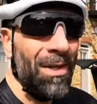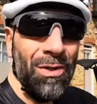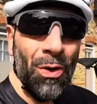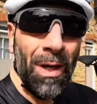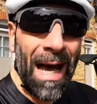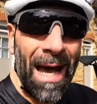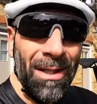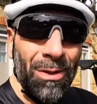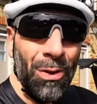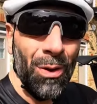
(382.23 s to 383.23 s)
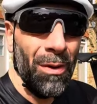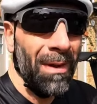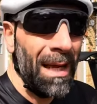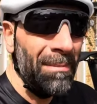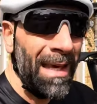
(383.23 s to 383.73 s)
so kind to
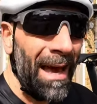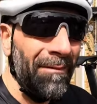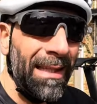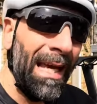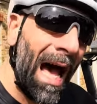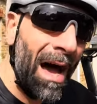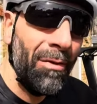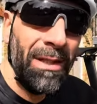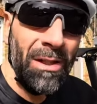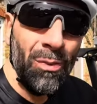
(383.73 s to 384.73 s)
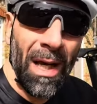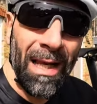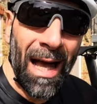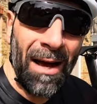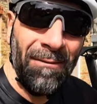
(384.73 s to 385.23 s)
let me have the Aeroad as
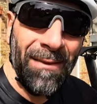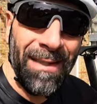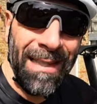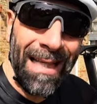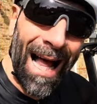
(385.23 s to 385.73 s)
well after the